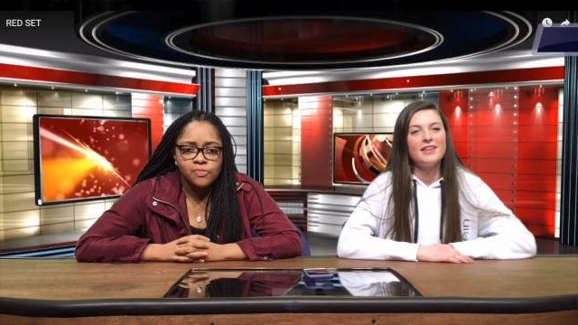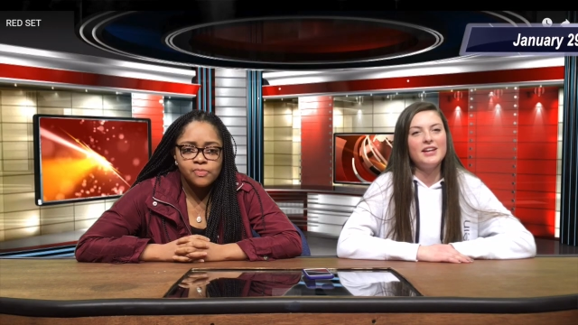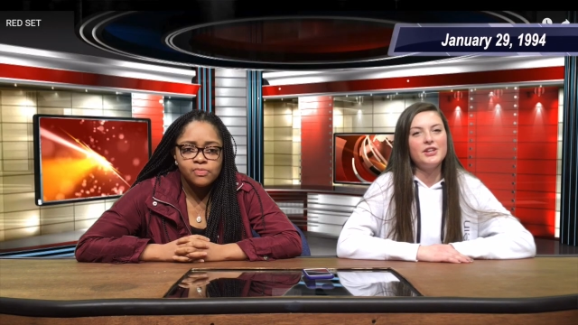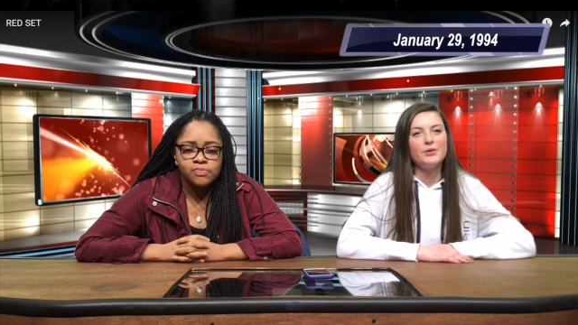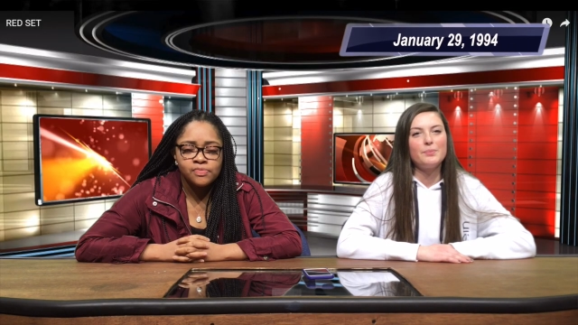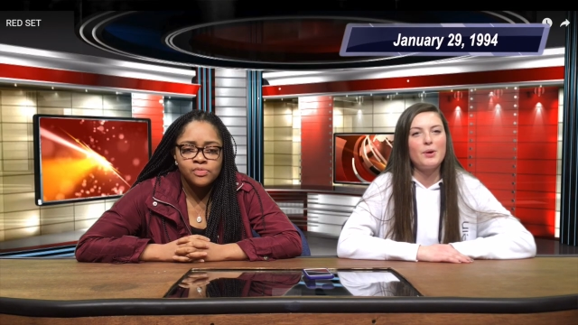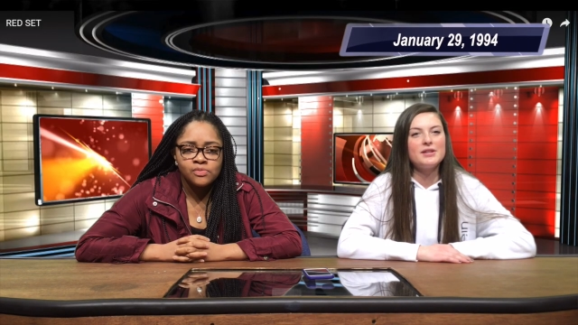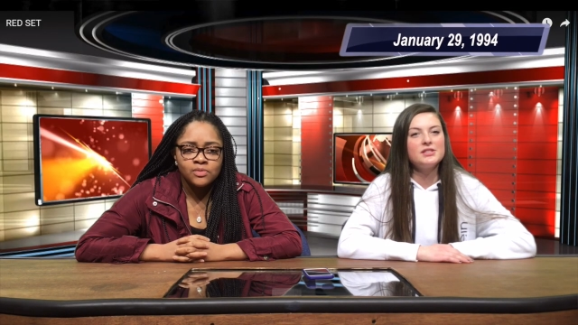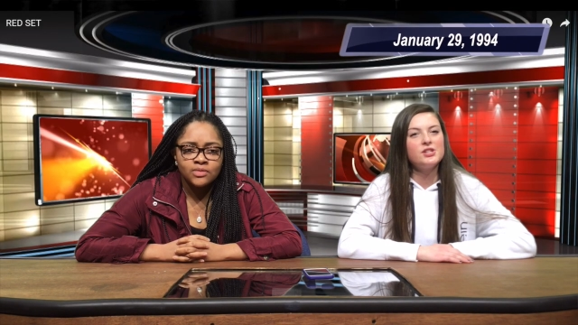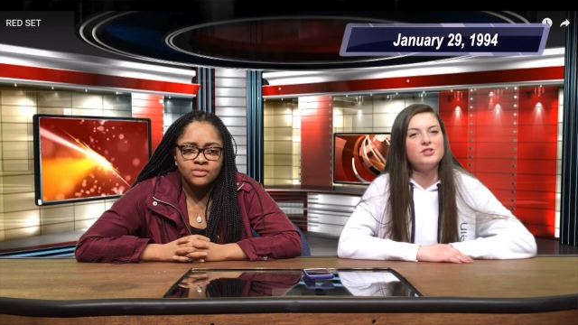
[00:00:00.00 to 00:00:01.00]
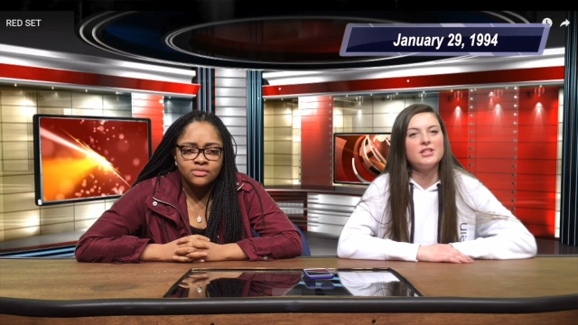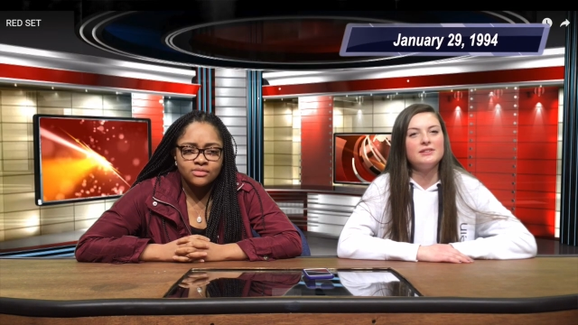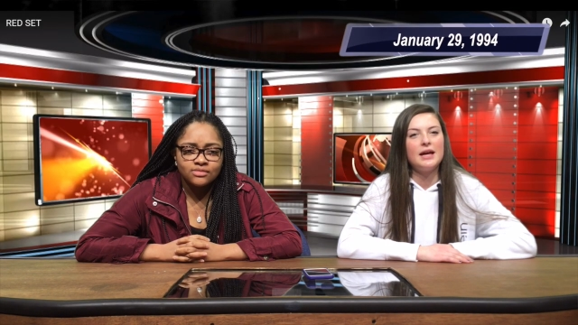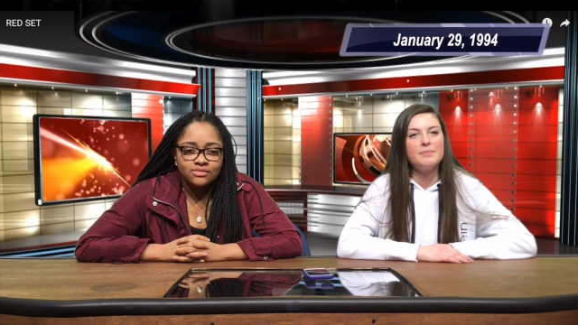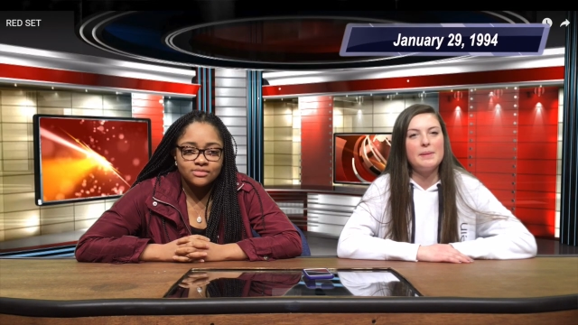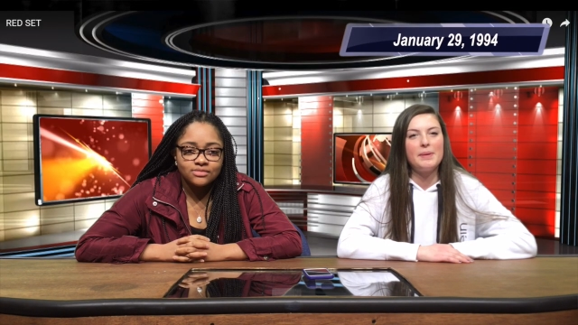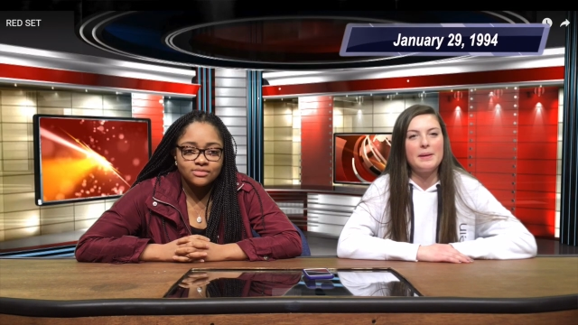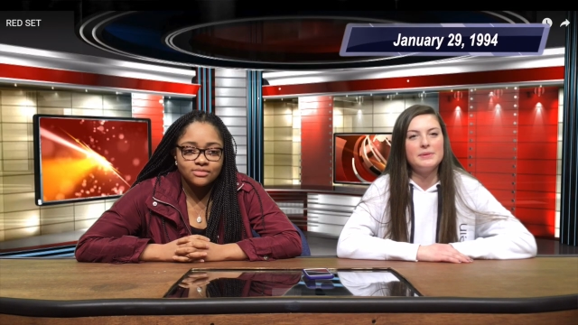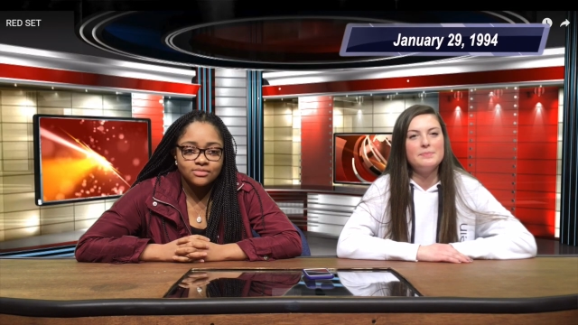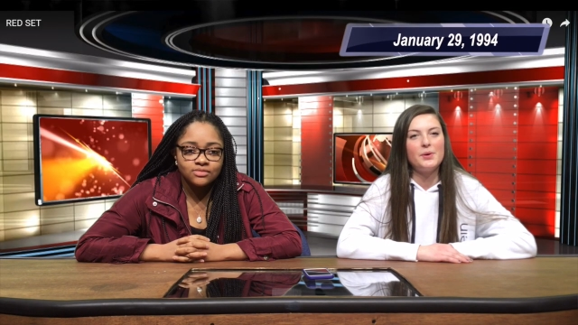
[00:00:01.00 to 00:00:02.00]
Speaker 1: Thank you. The prosecution led by
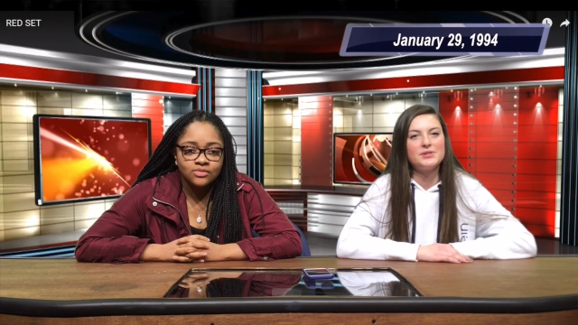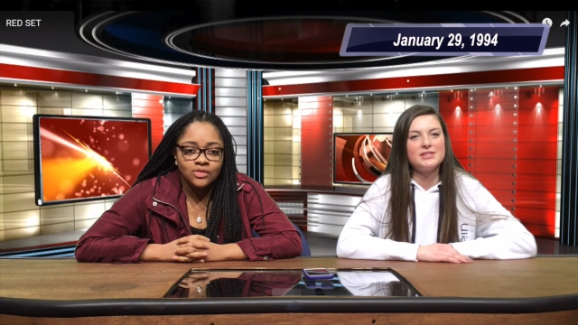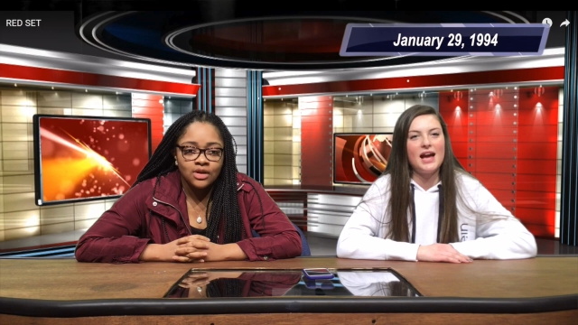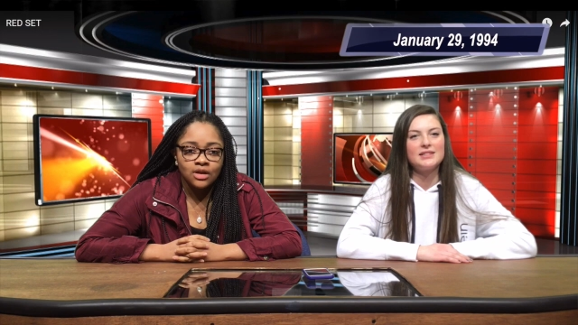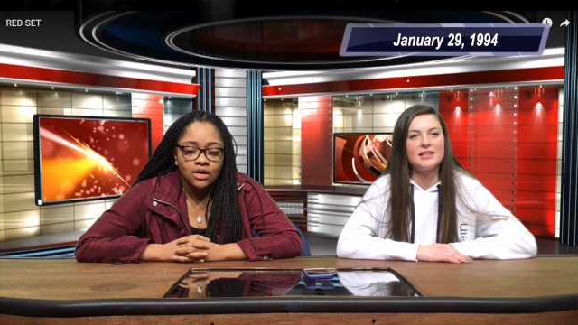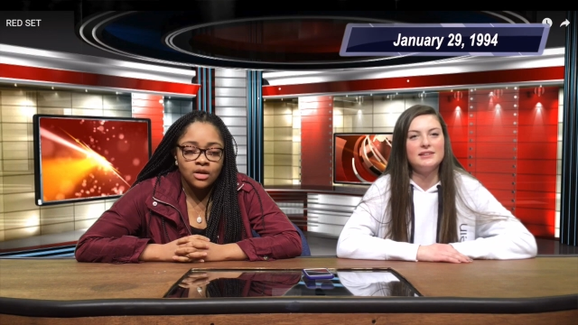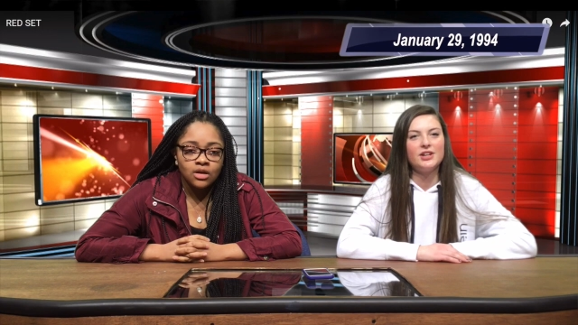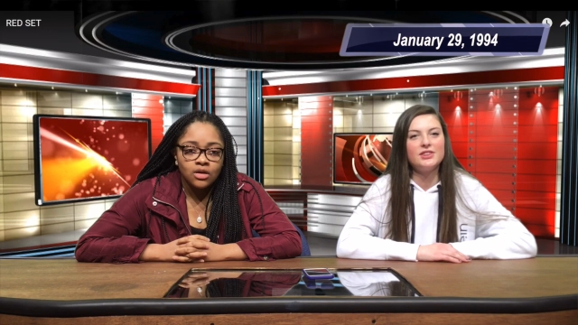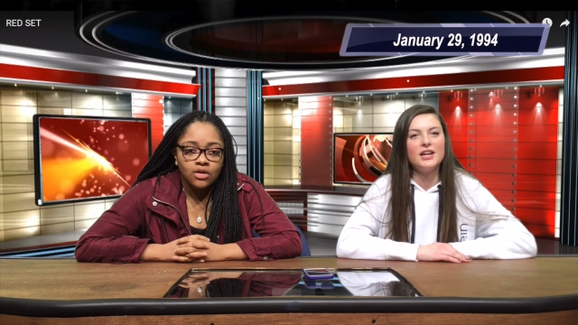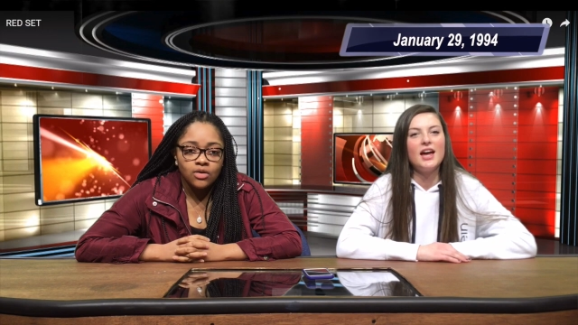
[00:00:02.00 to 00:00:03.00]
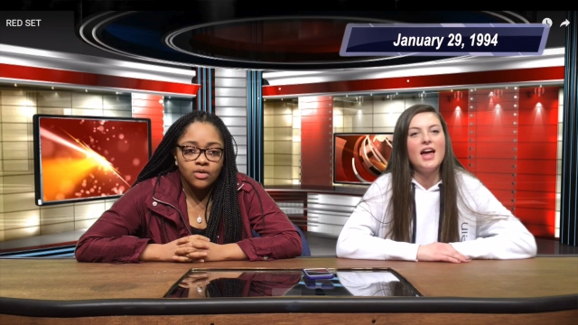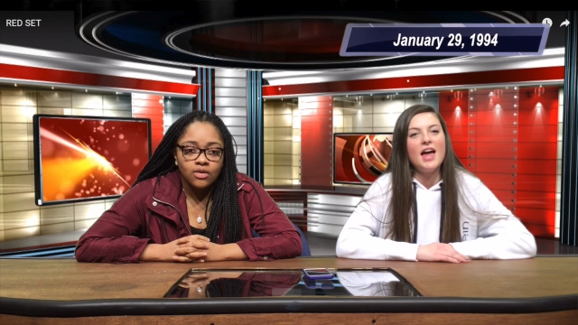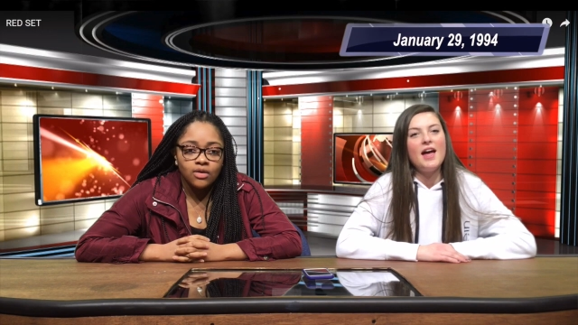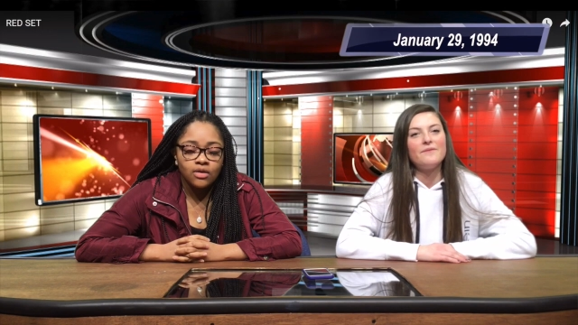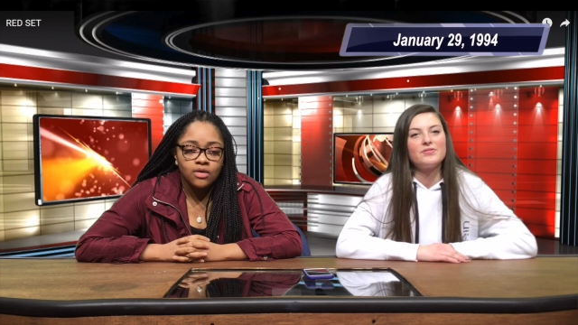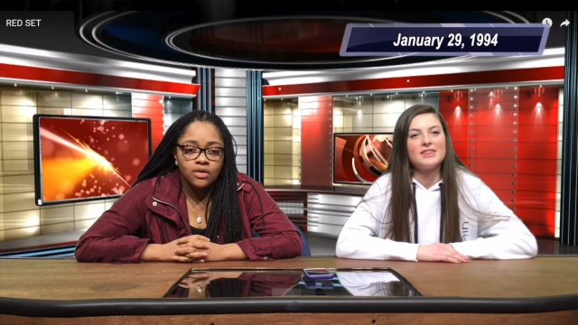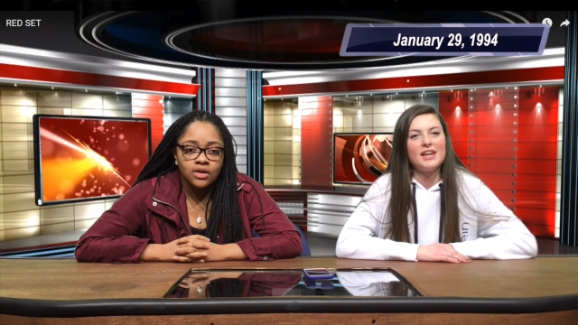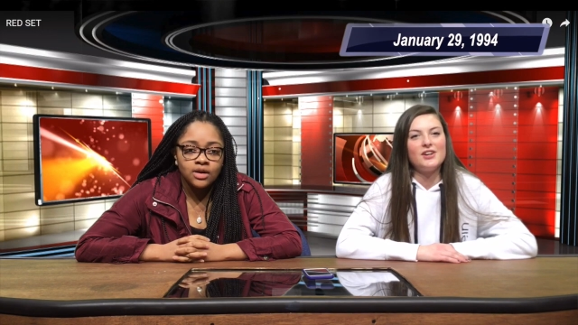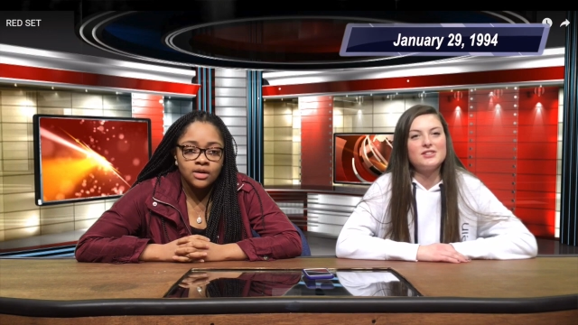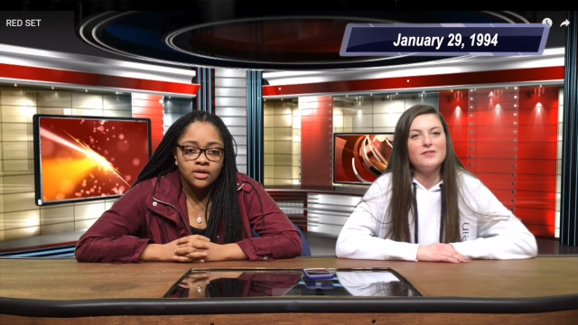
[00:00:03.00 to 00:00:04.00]
Pamela Bozanich declared the
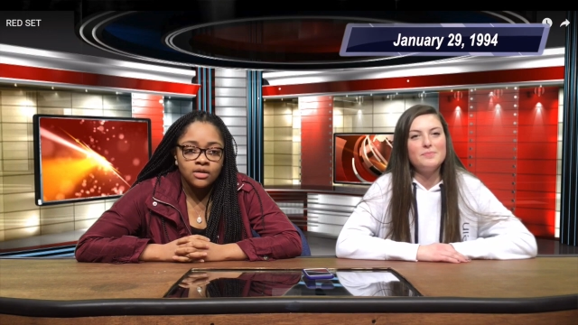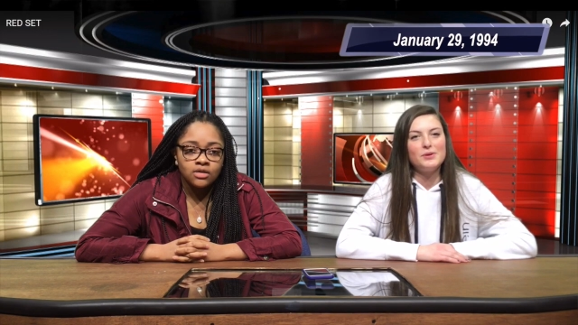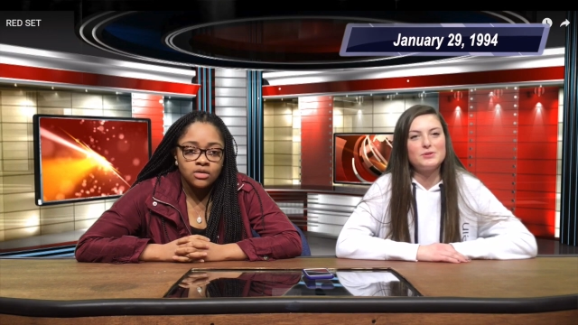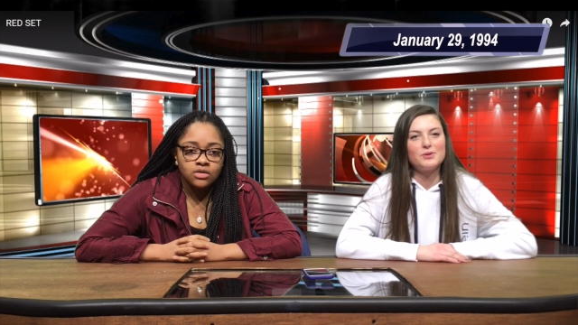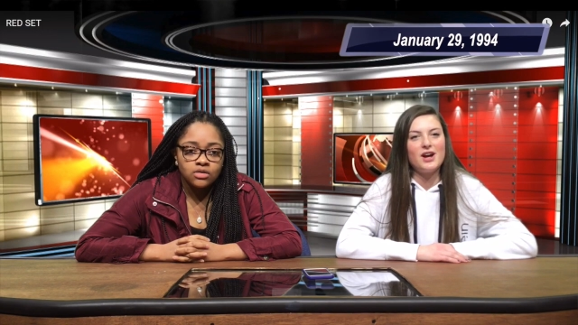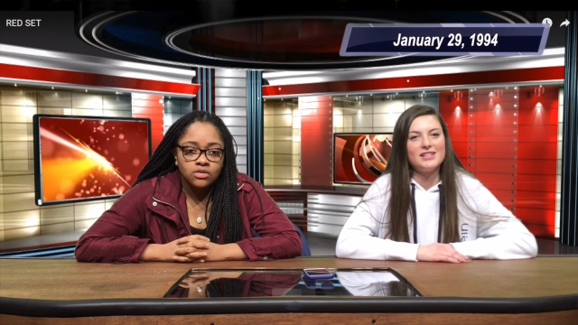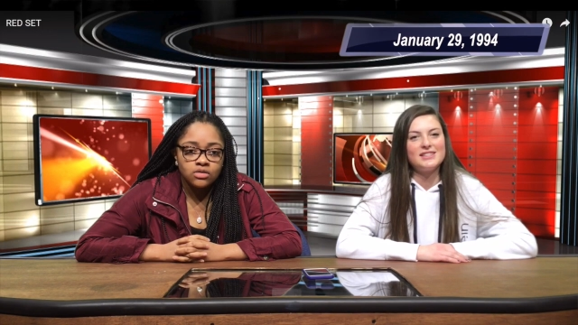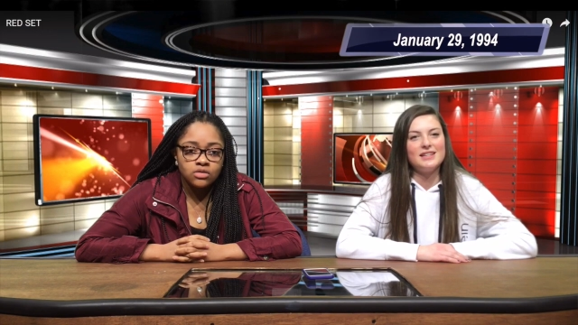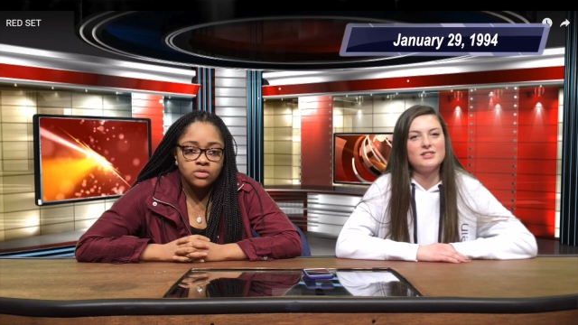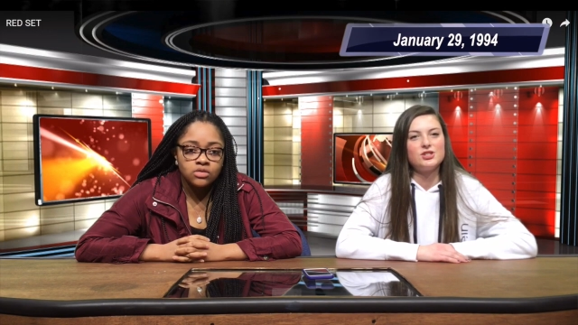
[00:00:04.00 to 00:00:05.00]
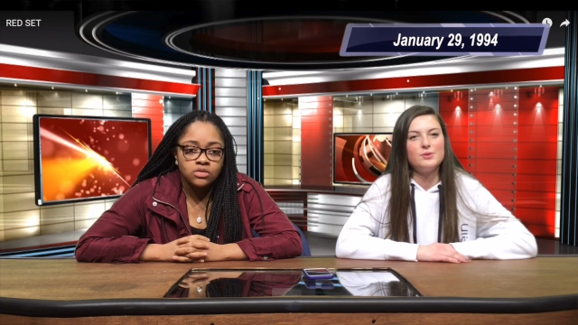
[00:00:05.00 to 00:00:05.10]
tales of abuse were nonsense.